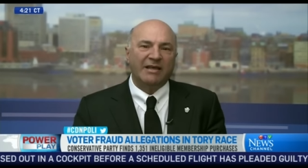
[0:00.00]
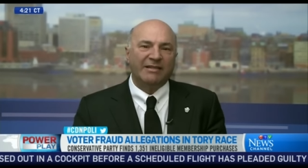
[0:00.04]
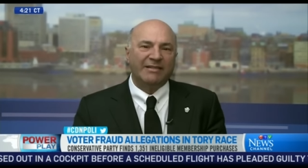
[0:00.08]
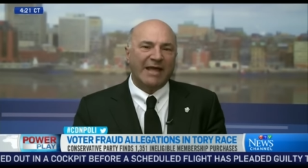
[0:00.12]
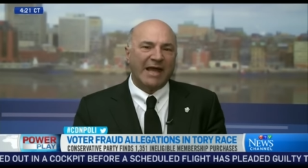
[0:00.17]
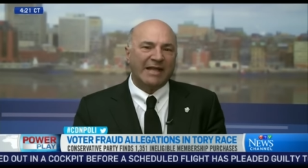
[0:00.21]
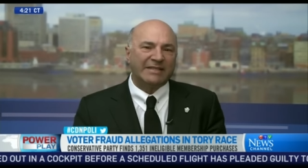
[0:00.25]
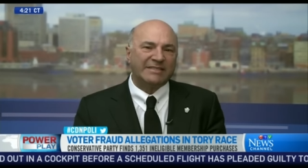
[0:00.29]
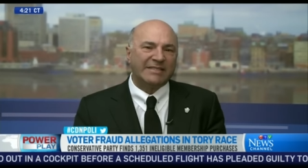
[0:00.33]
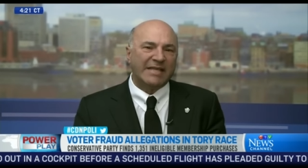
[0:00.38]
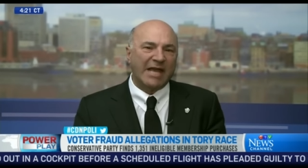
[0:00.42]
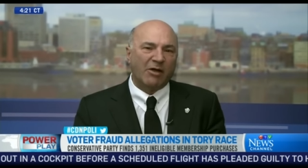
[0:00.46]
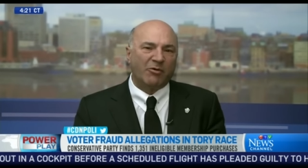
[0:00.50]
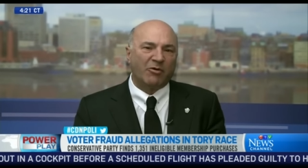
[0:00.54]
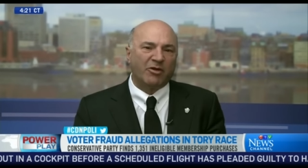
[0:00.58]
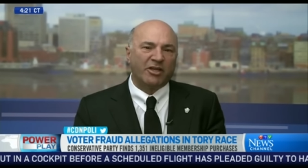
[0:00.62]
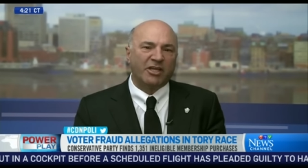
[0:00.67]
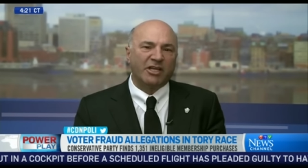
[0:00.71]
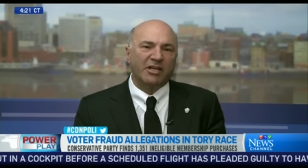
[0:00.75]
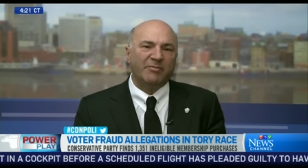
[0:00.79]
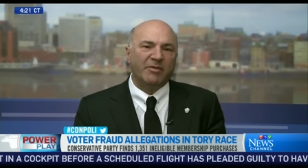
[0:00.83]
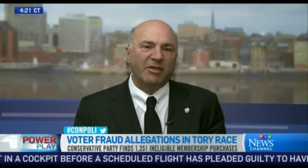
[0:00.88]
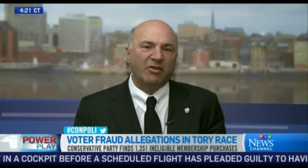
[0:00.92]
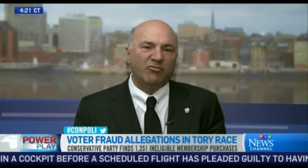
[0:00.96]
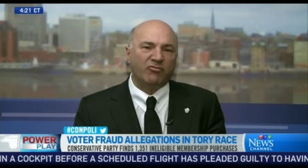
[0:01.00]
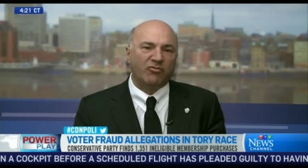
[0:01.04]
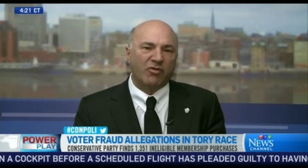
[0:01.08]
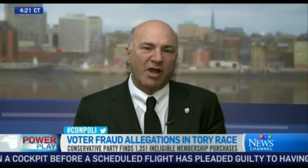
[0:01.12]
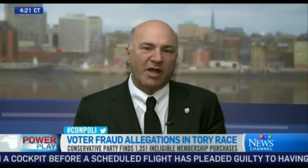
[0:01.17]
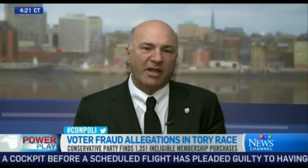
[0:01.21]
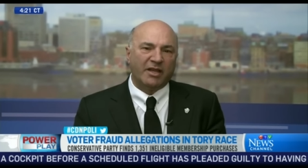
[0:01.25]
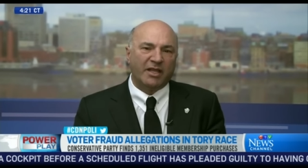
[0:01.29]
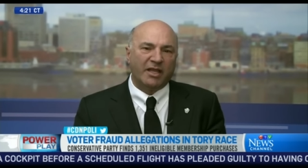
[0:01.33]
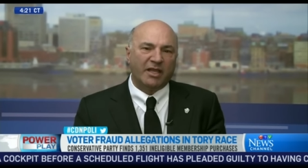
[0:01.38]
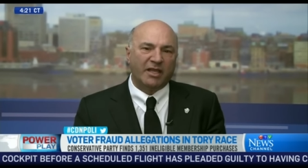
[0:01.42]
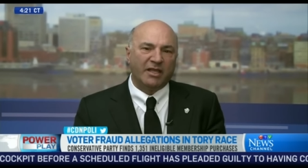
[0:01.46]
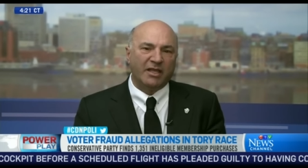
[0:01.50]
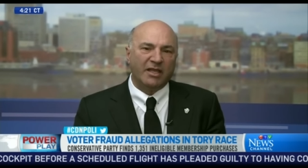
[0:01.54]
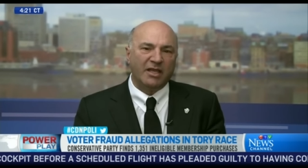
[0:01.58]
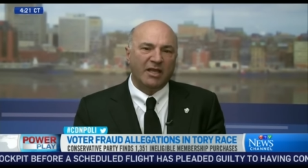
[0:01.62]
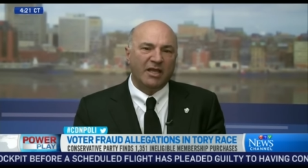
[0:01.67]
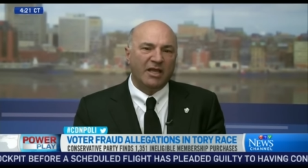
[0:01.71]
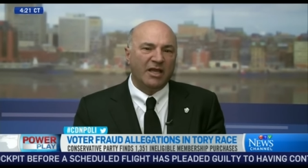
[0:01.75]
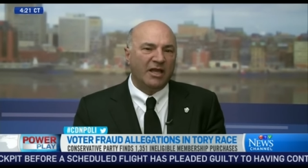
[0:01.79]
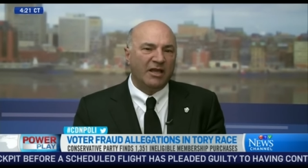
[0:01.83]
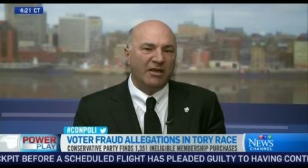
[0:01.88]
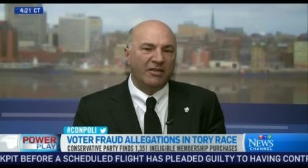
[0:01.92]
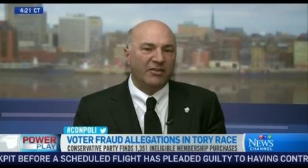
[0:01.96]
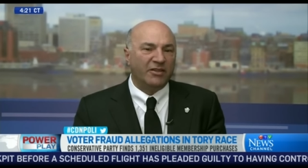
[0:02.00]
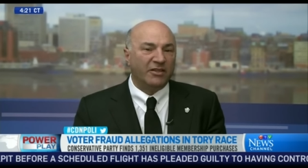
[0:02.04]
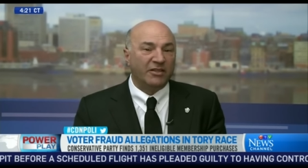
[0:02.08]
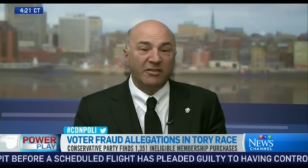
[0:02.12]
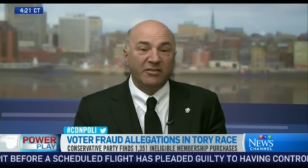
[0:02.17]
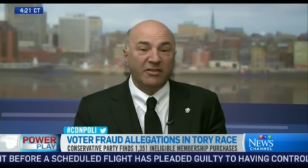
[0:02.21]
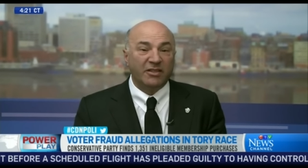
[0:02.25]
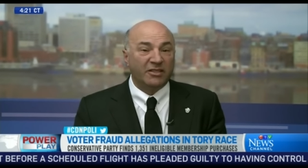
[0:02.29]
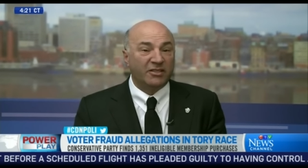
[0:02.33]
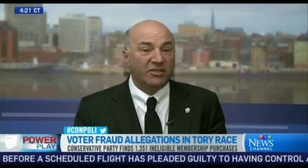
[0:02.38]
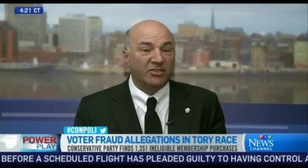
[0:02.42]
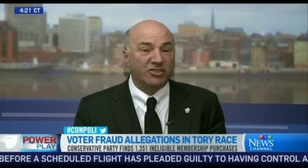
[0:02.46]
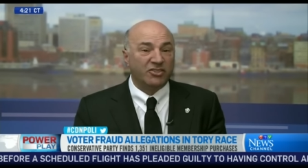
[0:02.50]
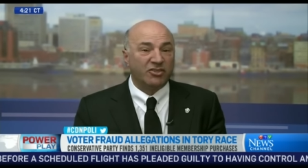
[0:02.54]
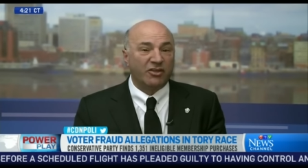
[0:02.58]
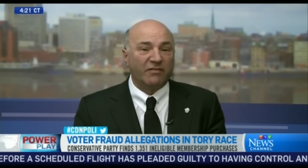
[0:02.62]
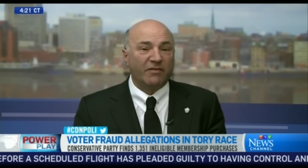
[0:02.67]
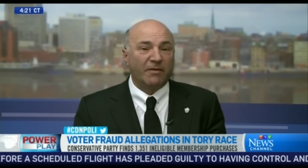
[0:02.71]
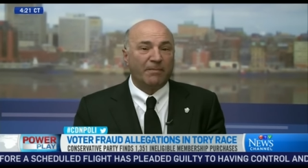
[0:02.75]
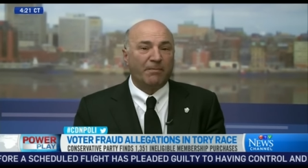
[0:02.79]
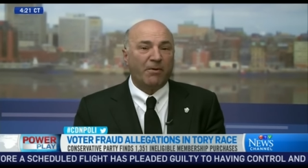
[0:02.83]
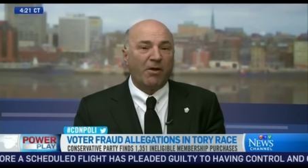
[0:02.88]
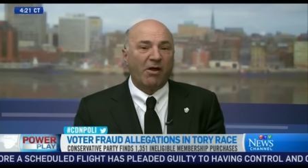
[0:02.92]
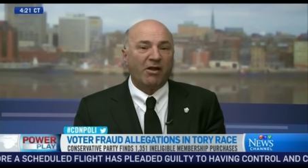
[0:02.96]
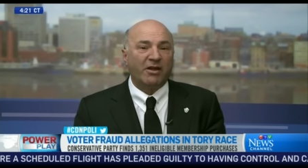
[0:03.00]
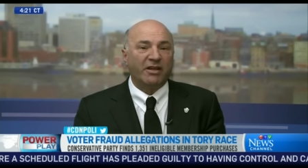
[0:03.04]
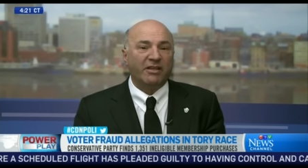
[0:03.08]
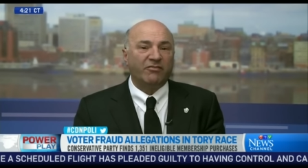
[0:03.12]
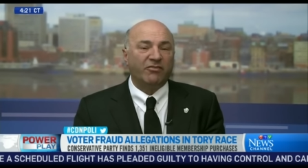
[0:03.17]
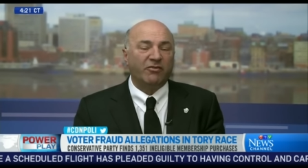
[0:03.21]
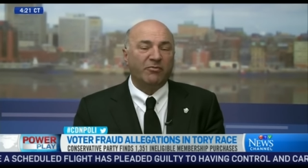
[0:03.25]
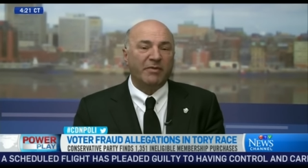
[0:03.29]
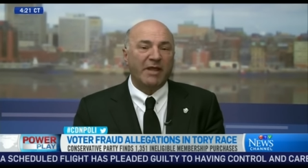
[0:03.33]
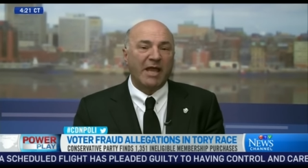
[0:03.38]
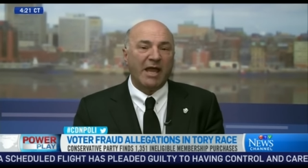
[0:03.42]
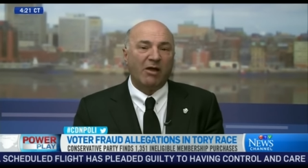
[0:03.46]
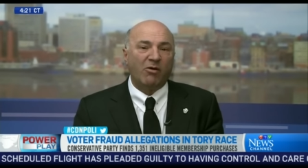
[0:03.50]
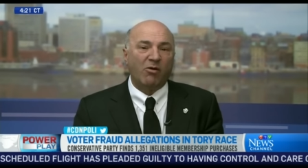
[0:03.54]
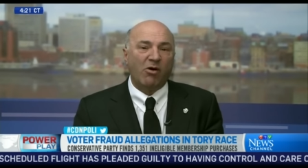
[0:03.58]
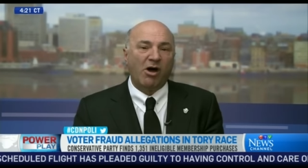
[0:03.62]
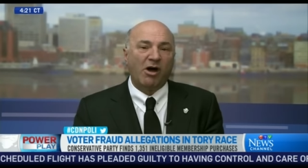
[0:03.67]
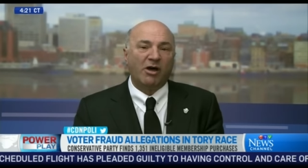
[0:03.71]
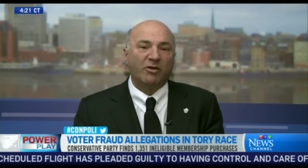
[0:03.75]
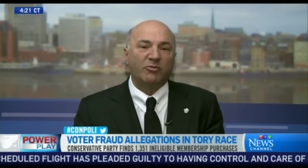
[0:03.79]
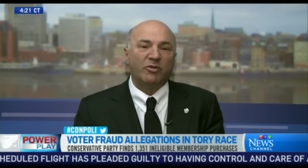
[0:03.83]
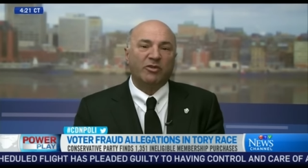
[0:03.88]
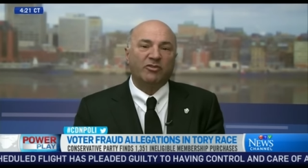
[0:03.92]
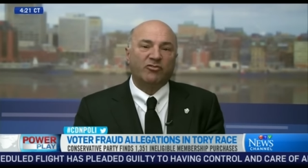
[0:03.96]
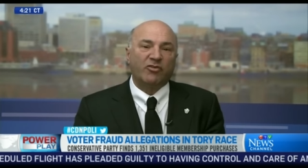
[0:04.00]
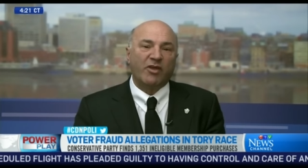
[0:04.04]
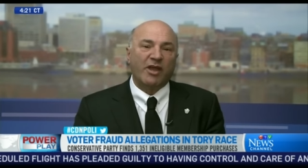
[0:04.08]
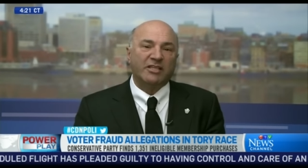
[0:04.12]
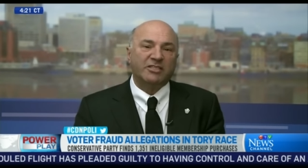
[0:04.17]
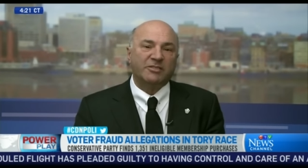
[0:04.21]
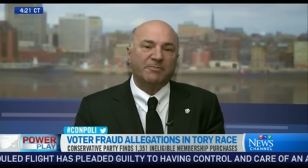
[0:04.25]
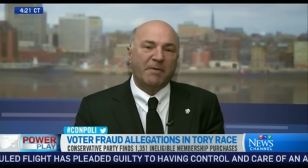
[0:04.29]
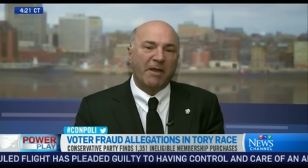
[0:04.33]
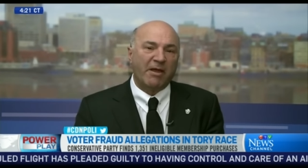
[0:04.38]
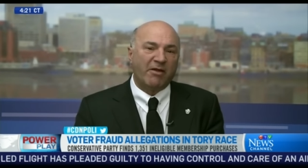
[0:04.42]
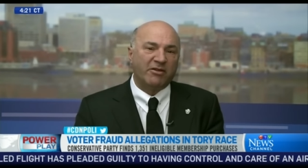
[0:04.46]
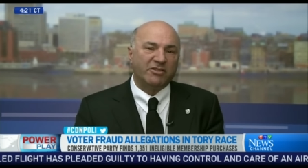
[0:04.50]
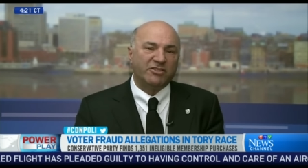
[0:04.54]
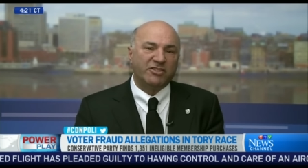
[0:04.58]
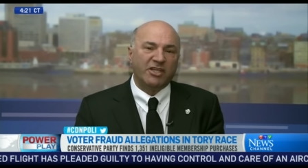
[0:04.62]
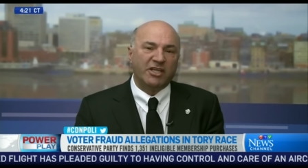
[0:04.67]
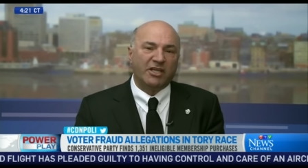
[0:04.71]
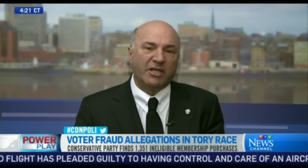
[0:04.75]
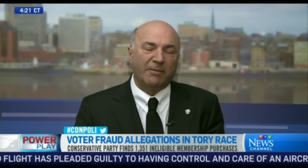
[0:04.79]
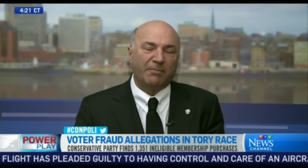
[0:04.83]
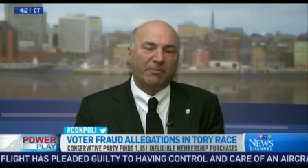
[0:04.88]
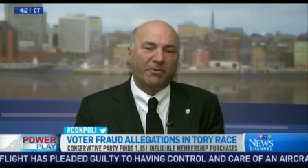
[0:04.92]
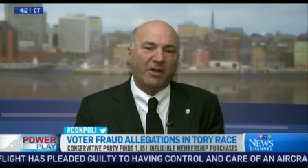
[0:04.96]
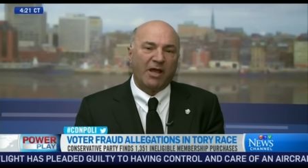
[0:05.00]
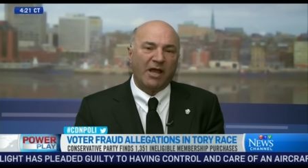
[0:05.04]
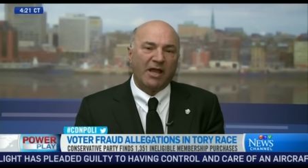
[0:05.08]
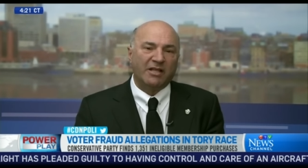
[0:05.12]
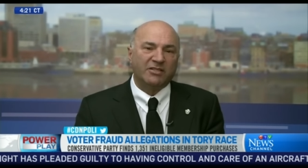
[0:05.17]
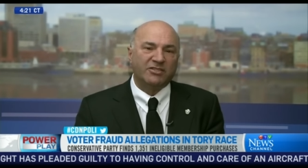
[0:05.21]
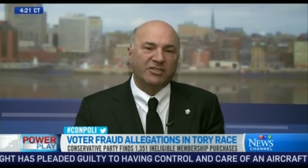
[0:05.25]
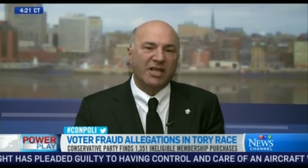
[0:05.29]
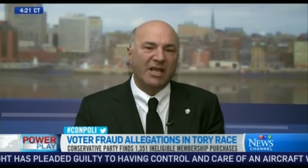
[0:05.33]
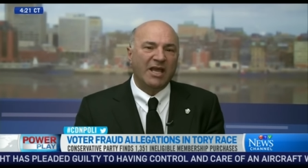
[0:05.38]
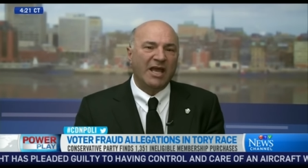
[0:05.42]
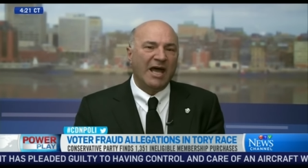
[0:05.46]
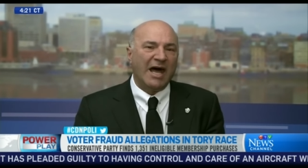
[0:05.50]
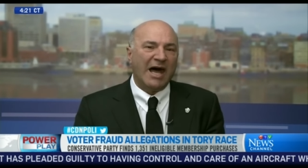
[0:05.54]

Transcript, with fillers: That's how we're going to be running the, the Conservative Party from now on with transparency and compliance.